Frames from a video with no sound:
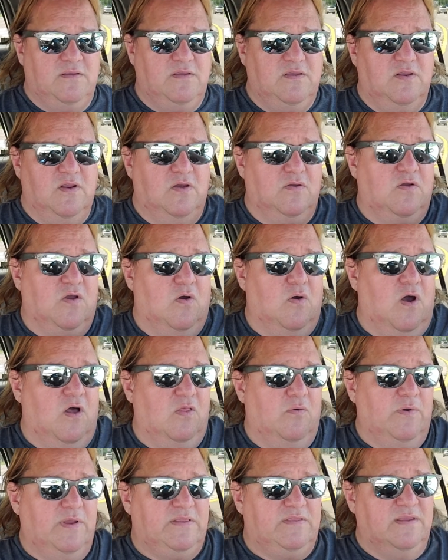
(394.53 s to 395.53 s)
you know, go all
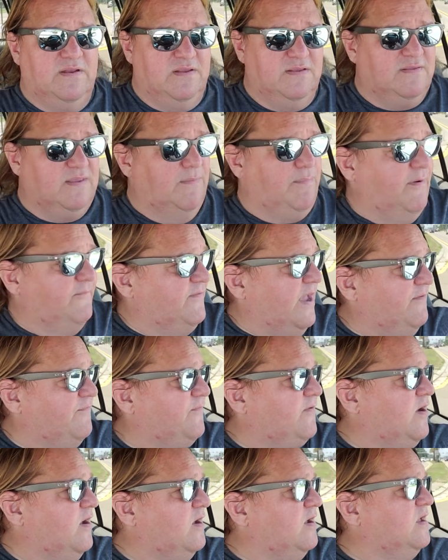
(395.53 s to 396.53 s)
the way to the tip of
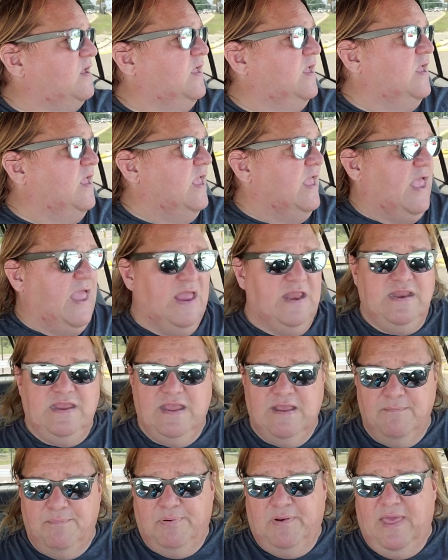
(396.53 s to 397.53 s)
Africa, and you
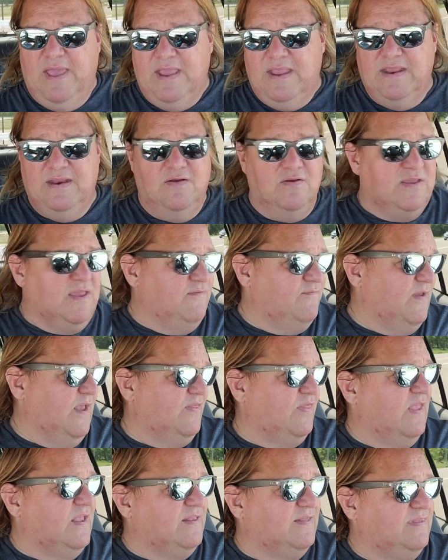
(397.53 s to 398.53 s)
hit play, and it'll give you,
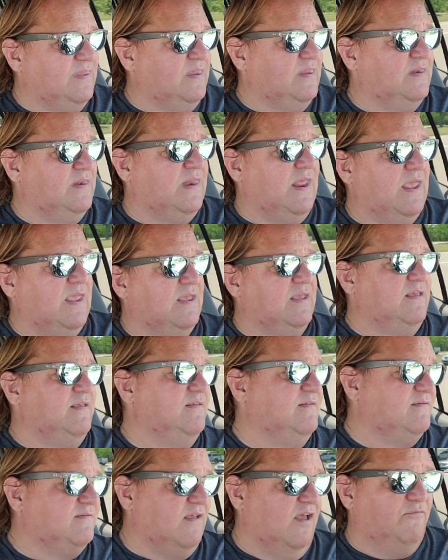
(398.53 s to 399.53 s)
I think, 10
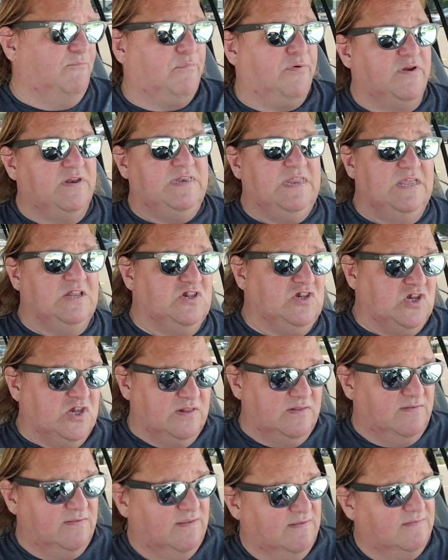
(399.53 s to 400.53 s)
days of predictions.